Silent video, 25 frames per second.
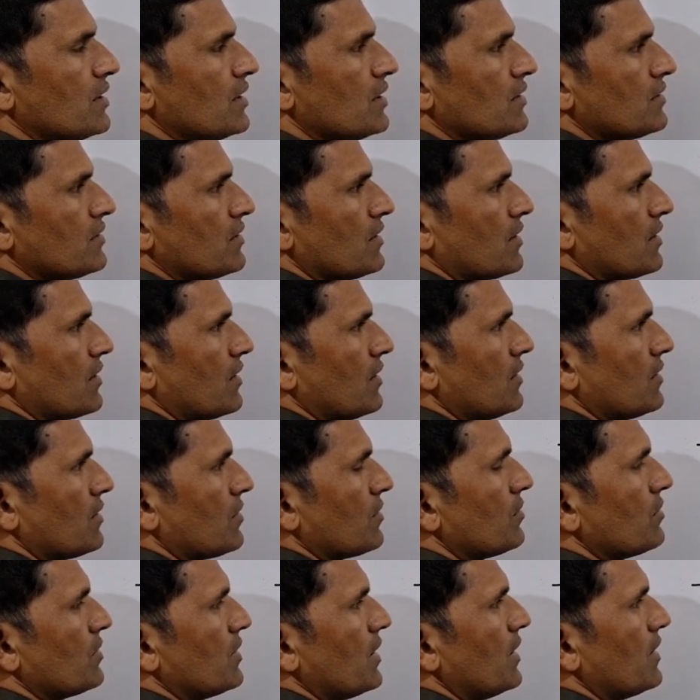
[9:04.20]
G is equal
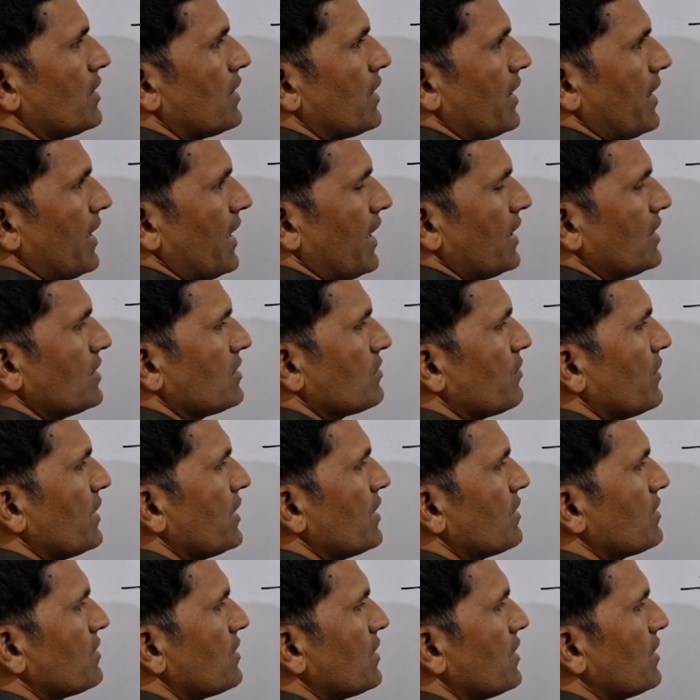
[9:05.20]
to delta H
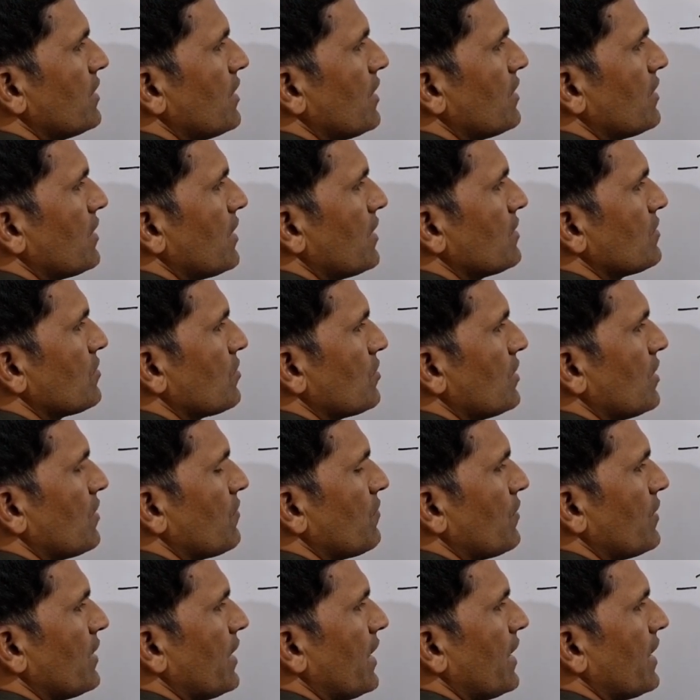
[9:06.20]
minus T delta S. So
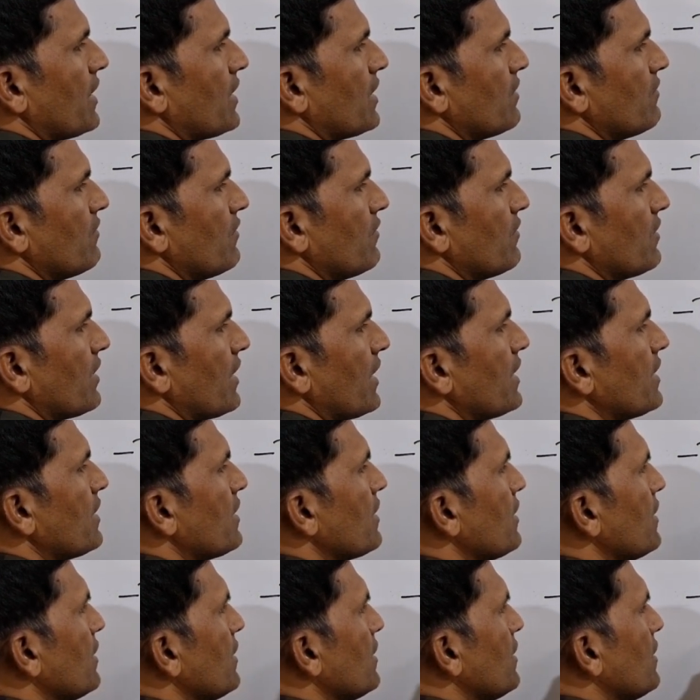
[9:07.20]
therefore directly we will
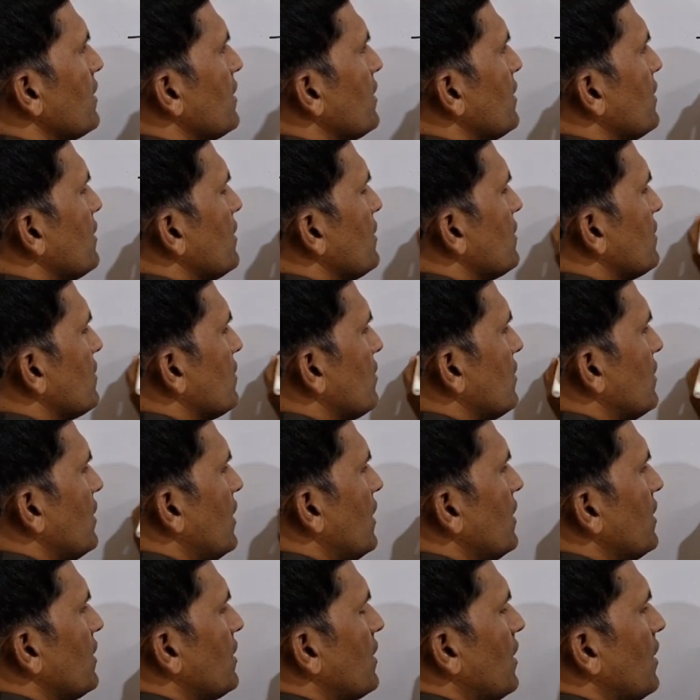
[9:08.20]
write, so
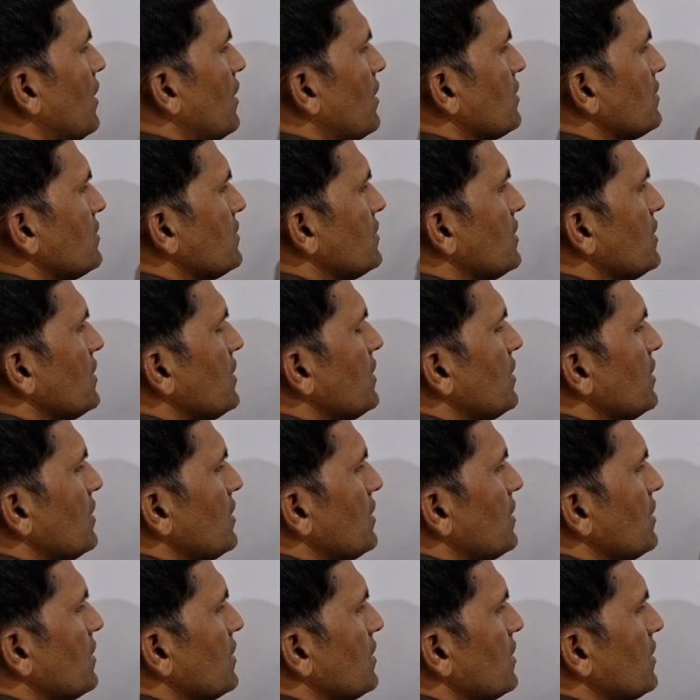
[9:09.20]
delta
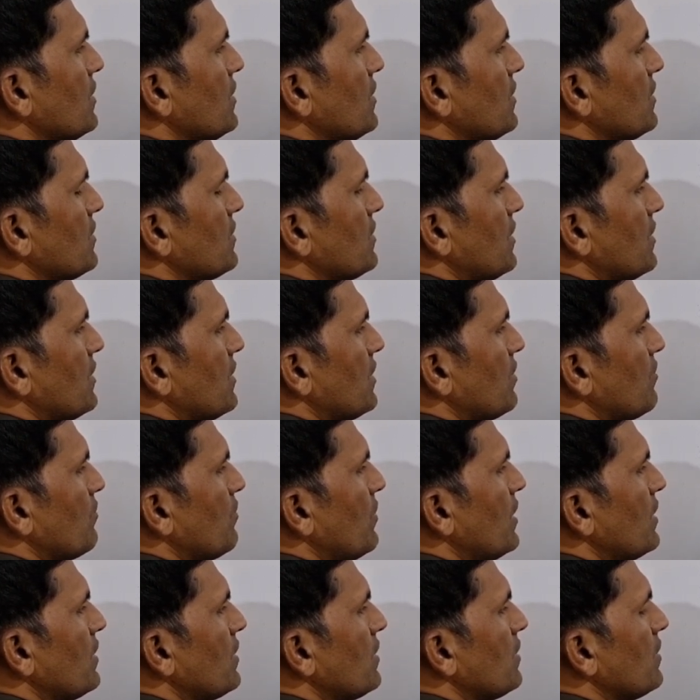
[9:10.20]
G is
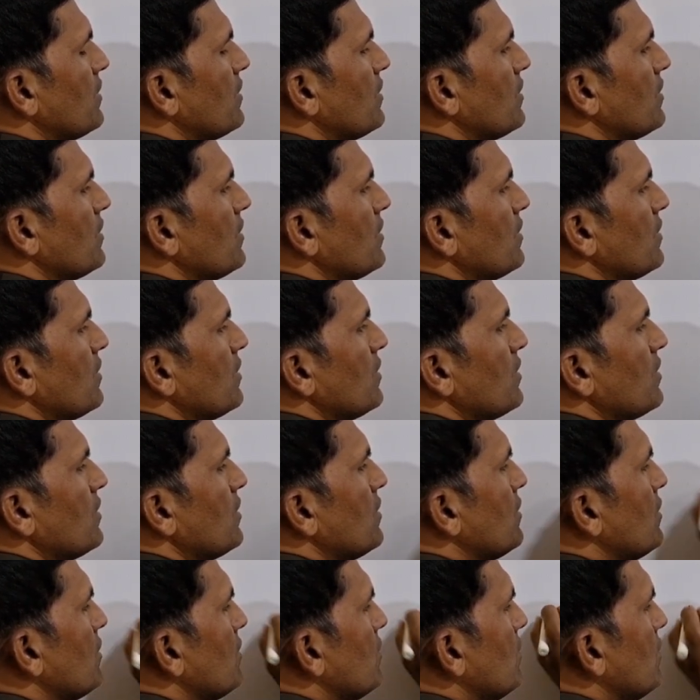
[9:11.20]
nothing but,
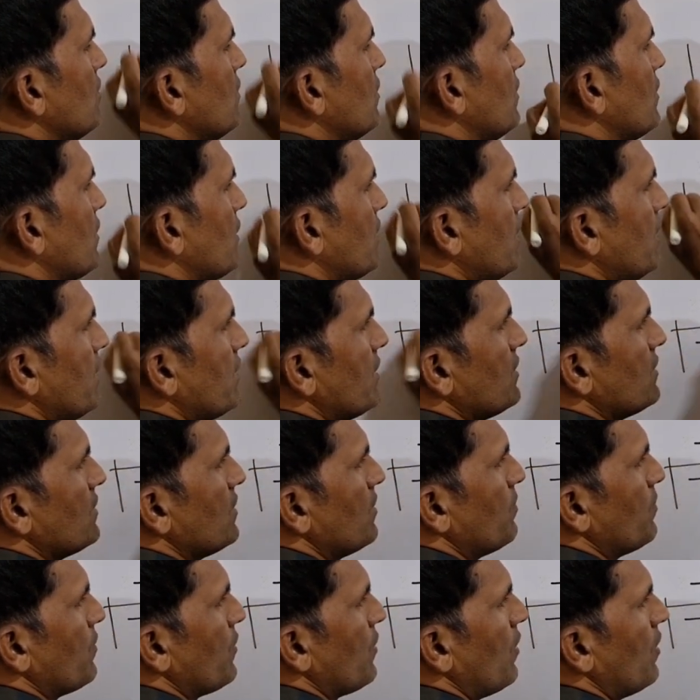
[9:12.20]
okay, it is
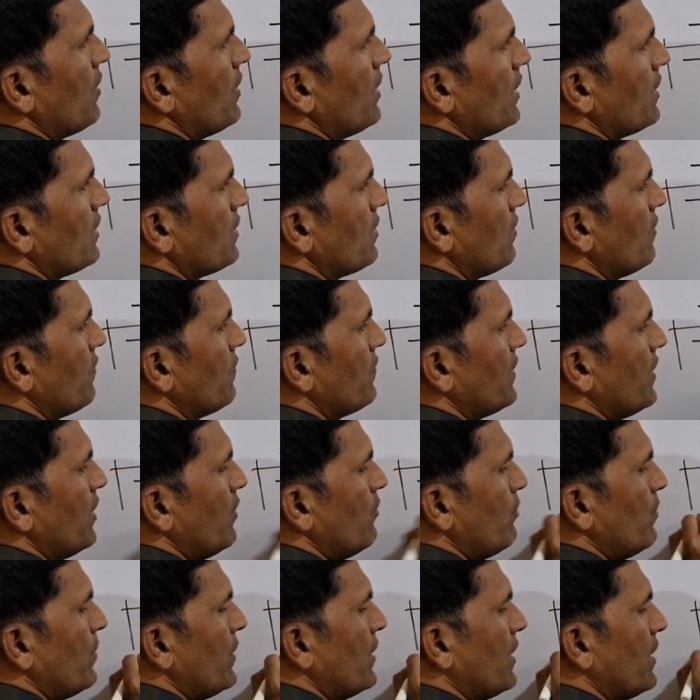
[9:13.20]
the product of
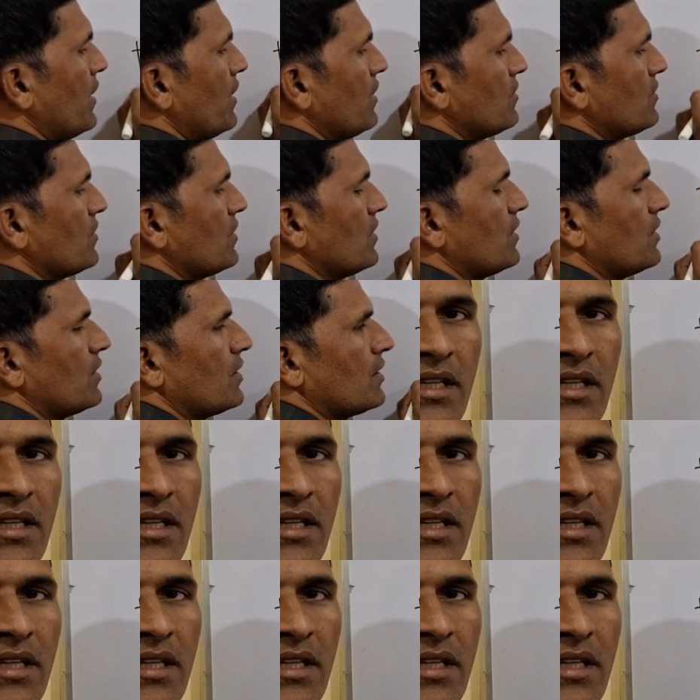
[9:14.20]
temperature,